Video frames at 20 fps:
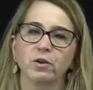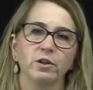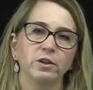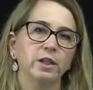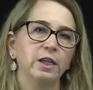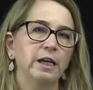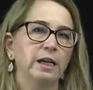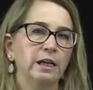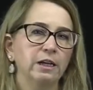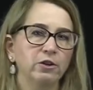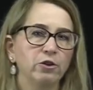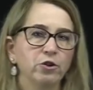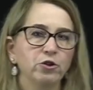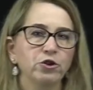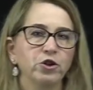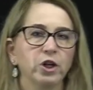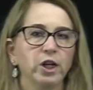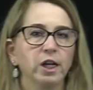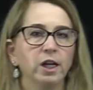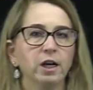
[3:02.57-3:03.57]
on the
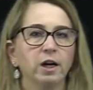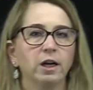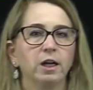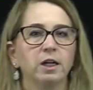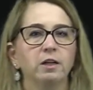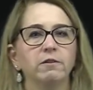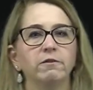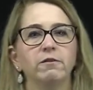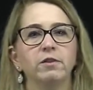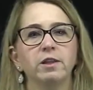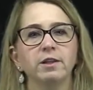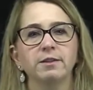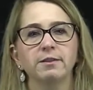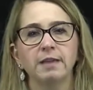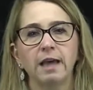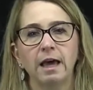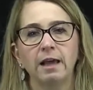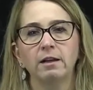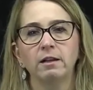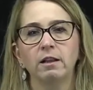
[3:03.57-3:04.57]
energy of the
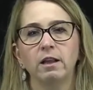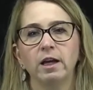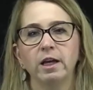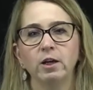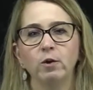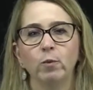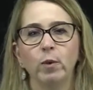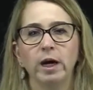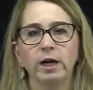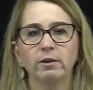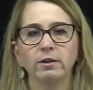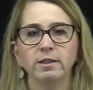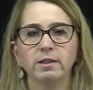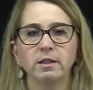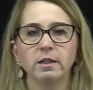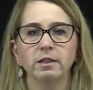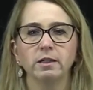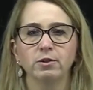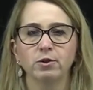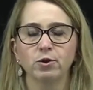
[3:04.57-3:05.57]
satellite while it's
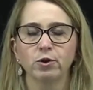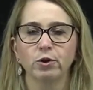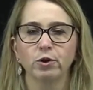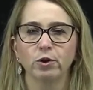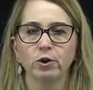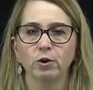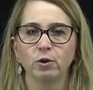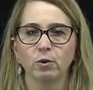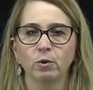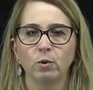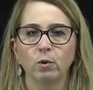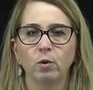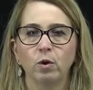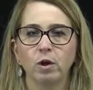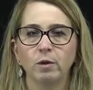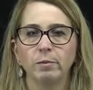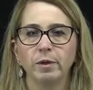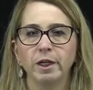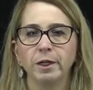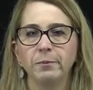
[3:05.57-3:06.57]
in its circular
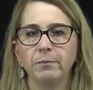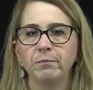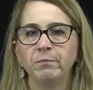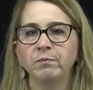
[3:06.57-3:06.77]
orbit.